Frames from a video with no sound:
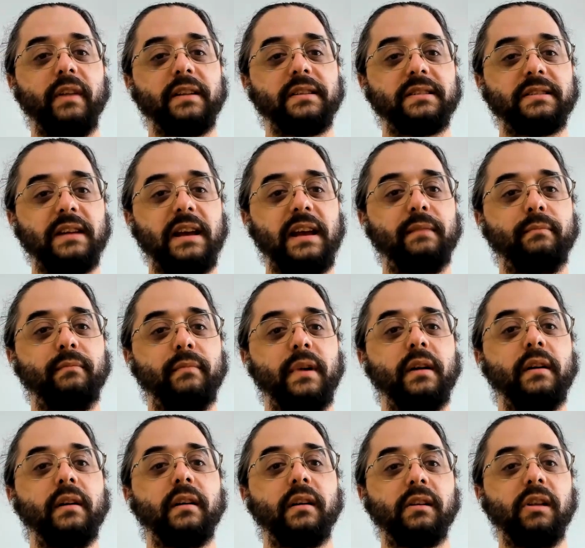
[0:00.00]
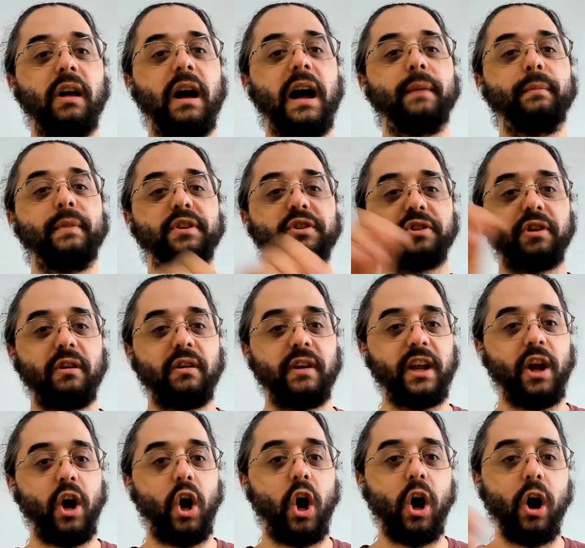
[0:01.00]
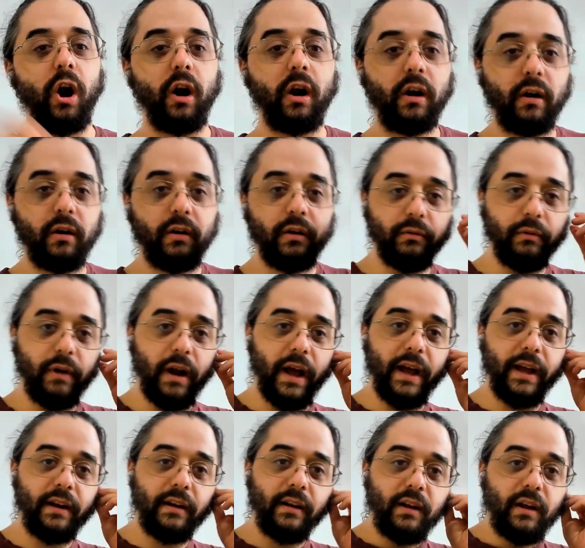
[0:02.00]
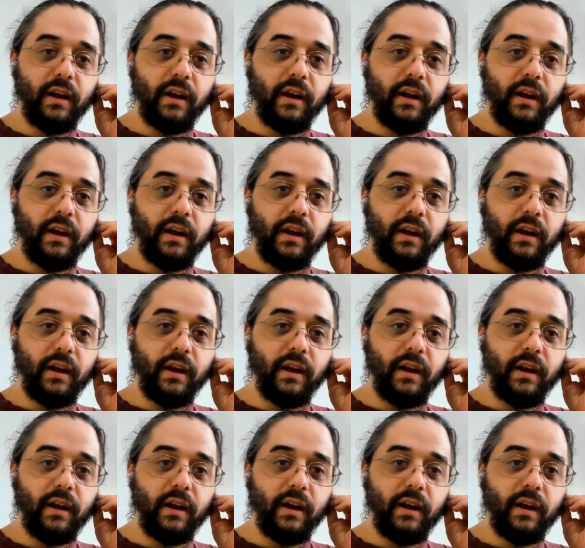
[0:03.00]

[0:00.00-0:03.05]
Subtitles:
that same client maturity arc, right?